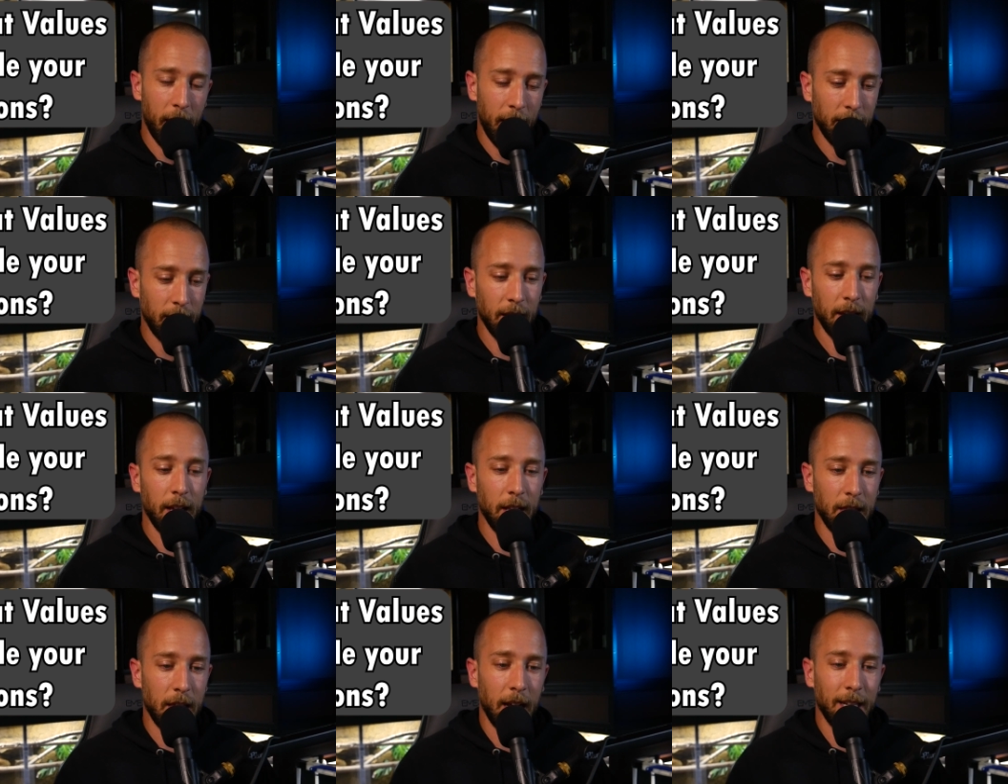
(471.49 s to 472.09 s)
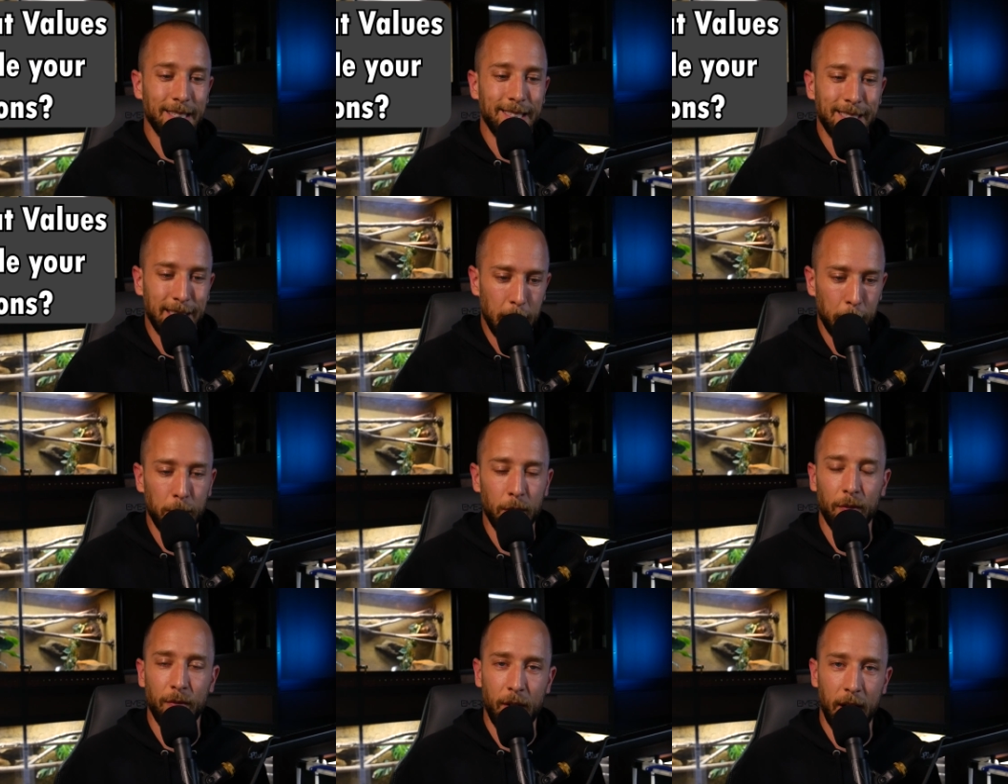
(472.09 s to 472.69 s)
And I think it does
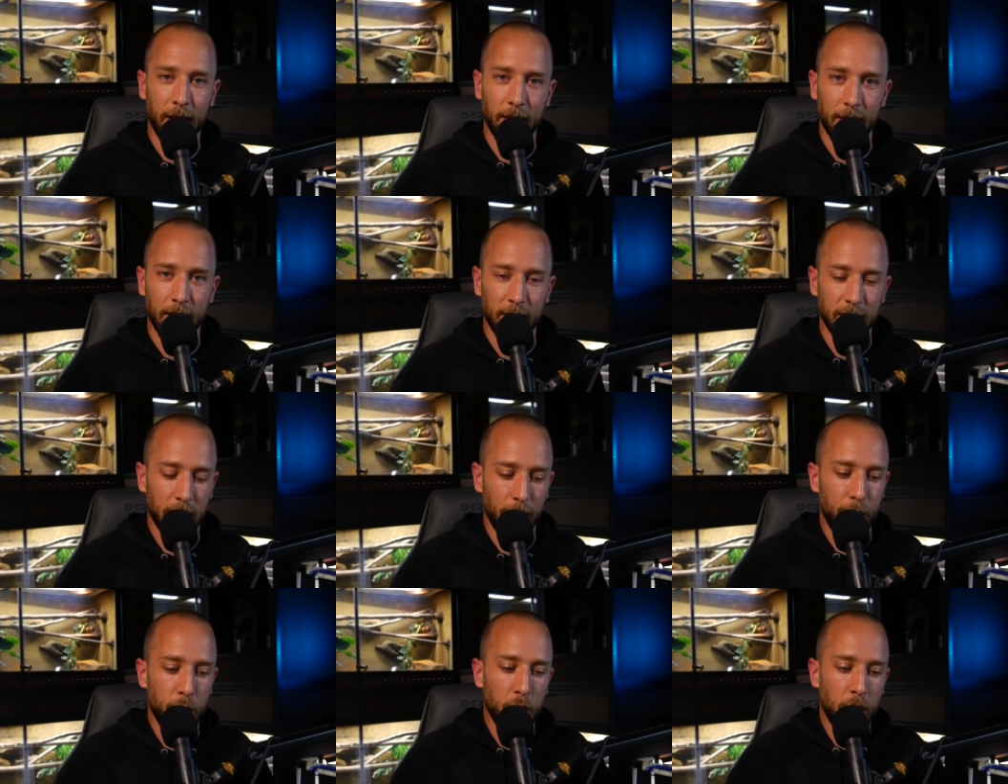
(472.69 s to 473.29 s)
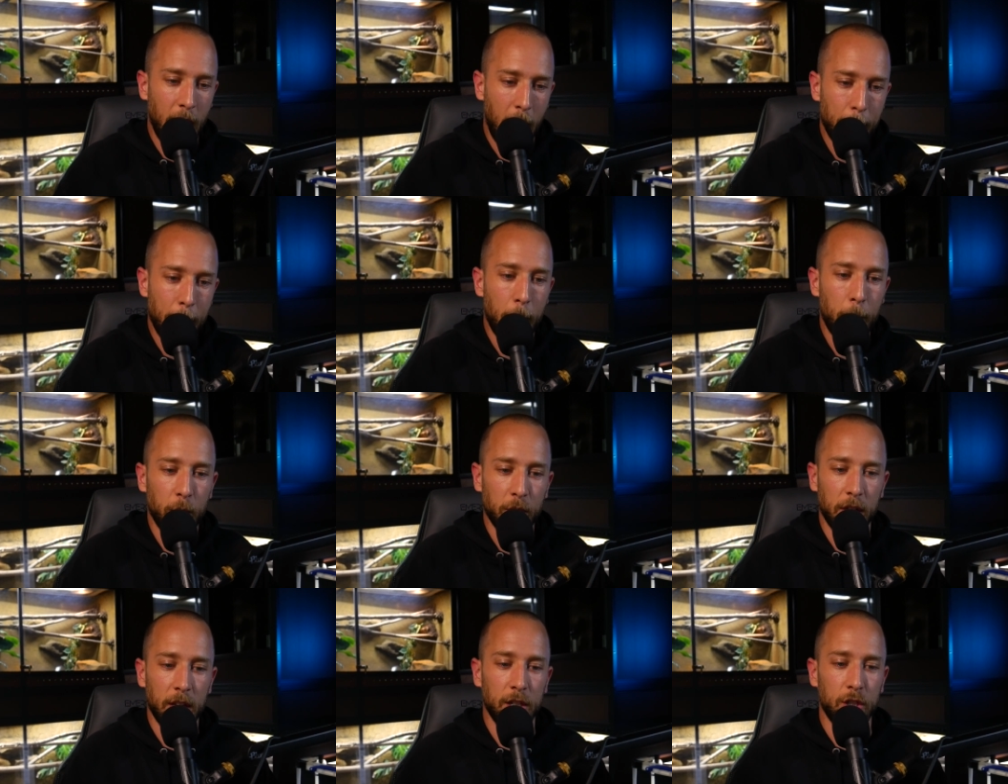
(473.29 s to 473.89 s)
simplify things. If you come
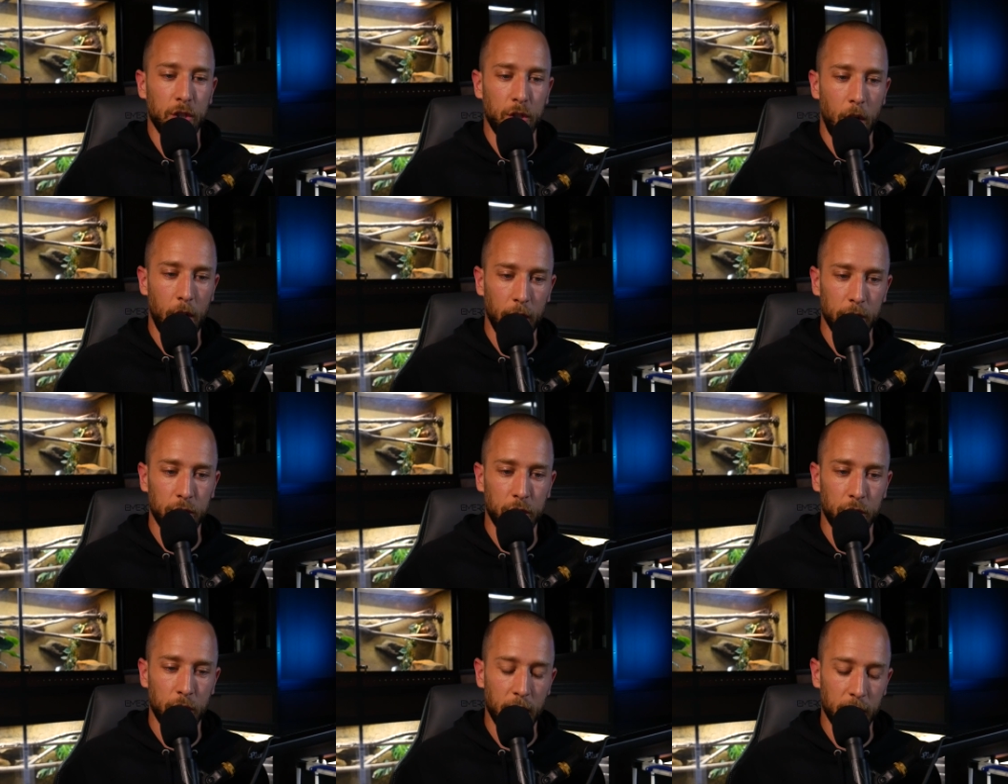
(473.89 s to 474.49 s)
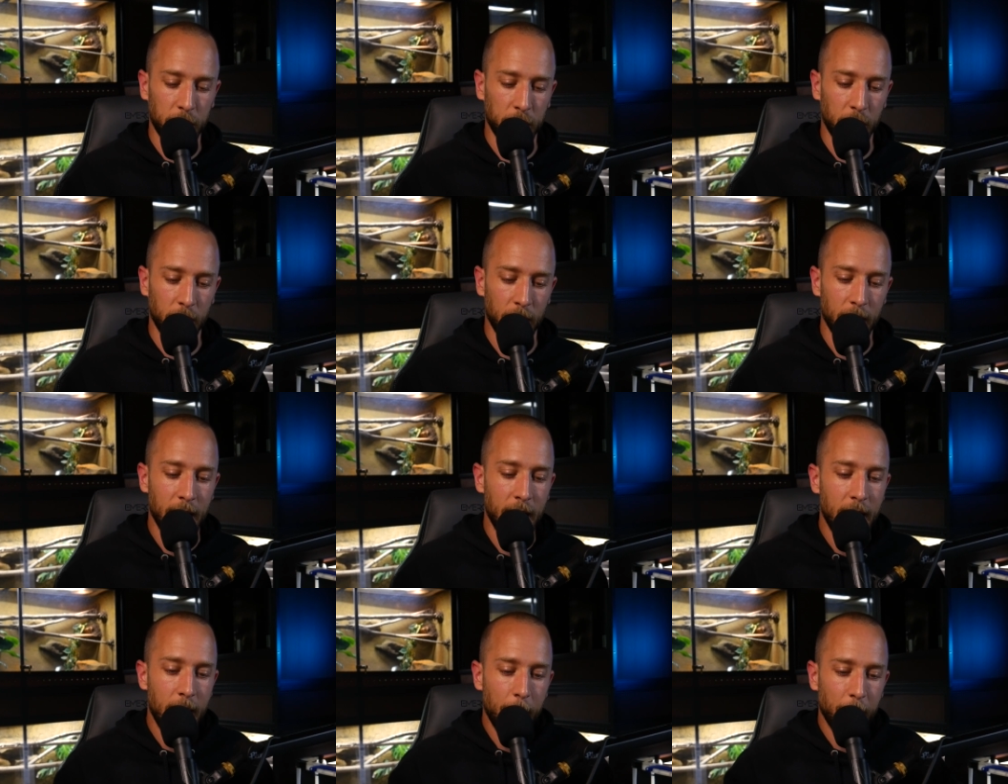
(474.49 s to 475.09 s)
up with a solid
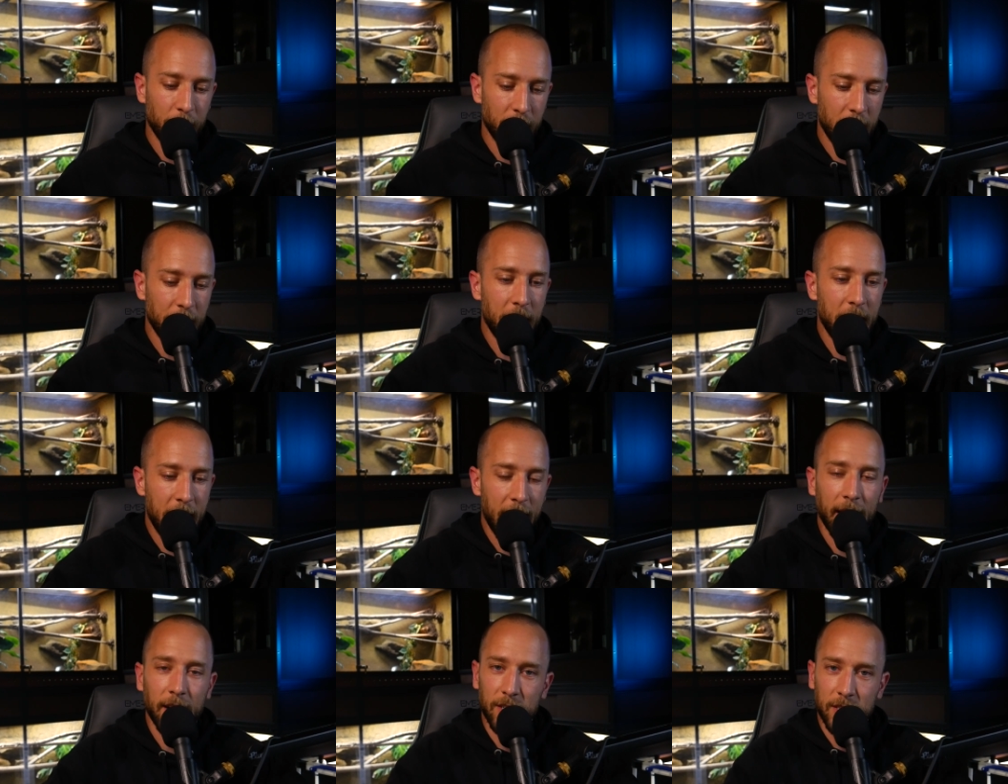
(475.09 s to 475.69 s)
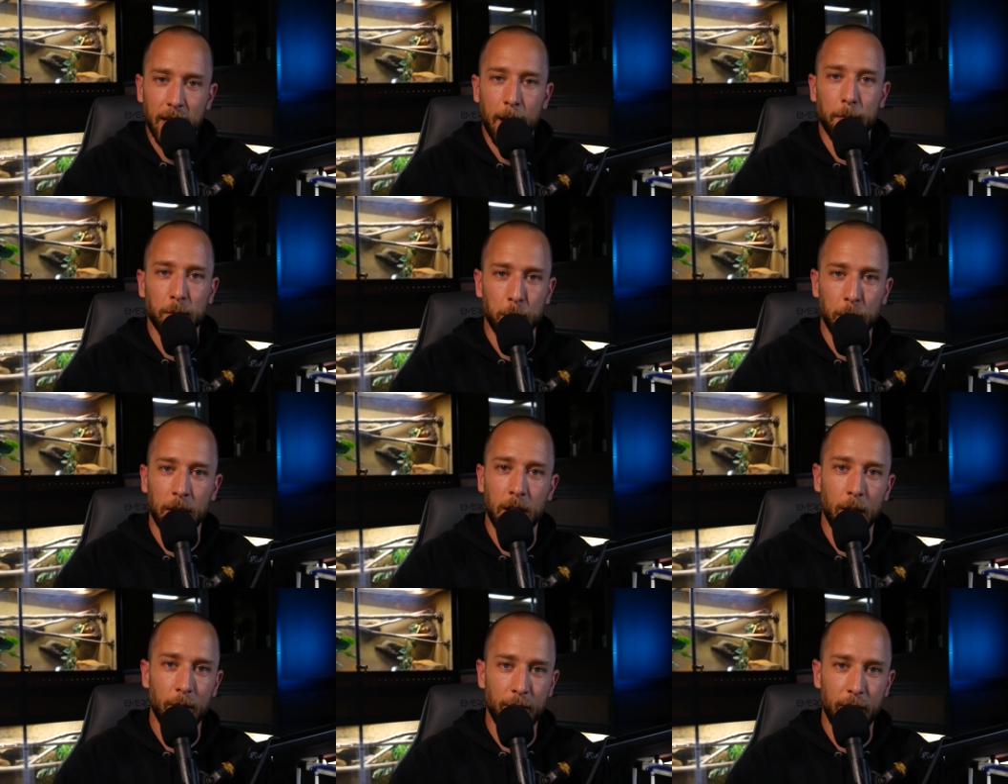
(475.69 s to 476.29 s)
structure, then the next steps
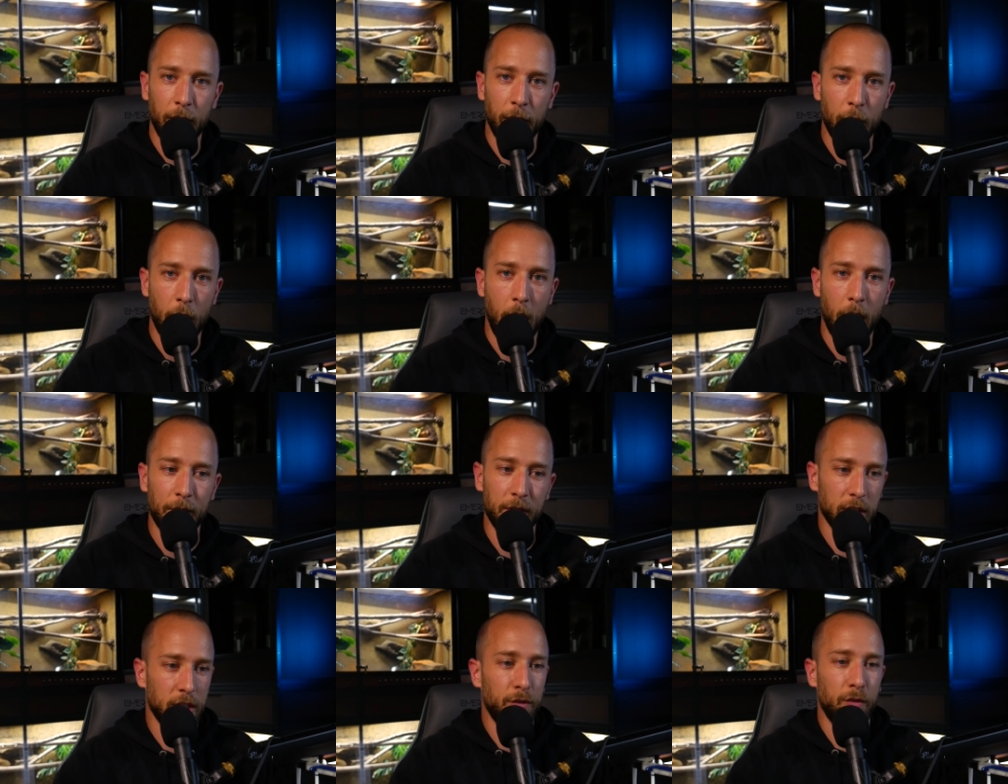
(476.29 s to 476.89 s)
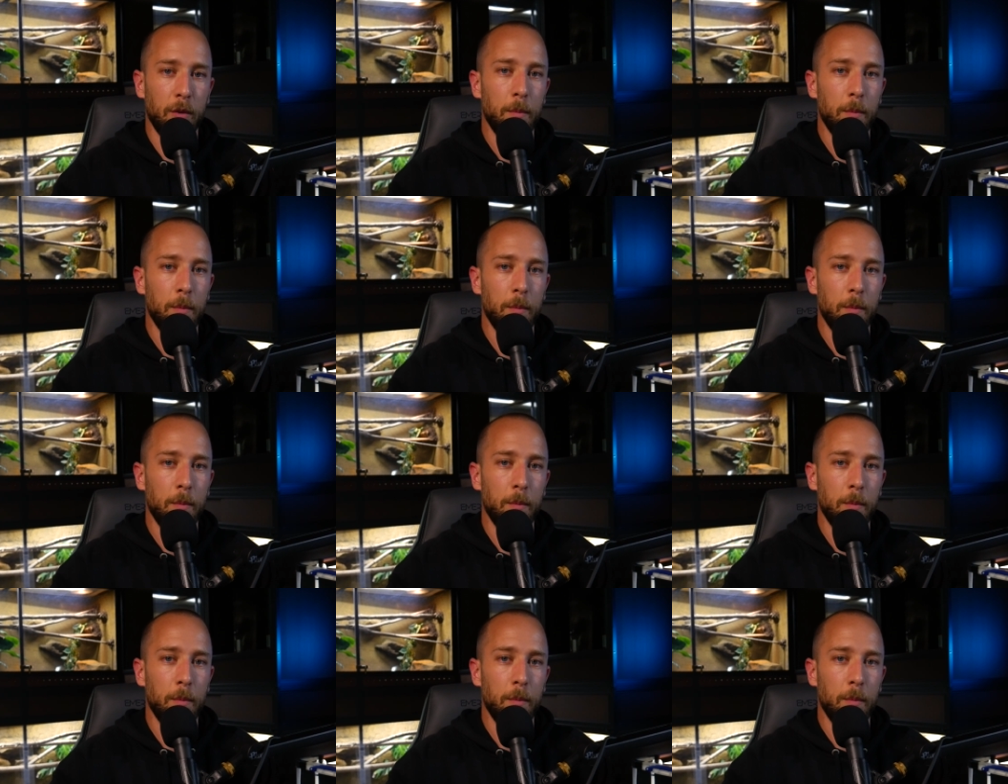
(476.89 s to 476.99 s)
become very obvious.